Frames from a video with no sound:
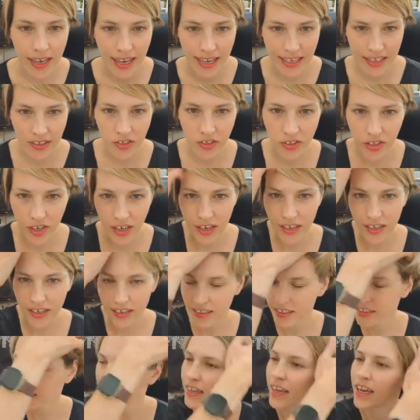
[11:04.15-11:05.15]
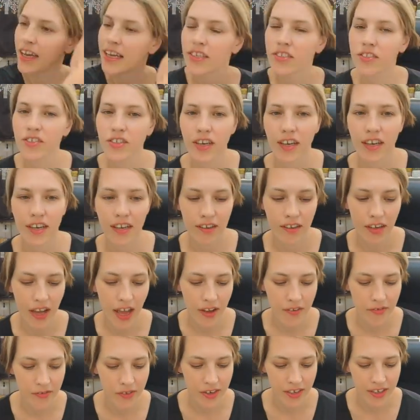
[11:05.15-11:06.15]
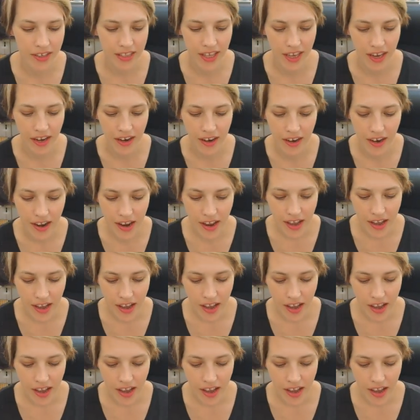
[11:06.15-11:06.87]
extra effort there,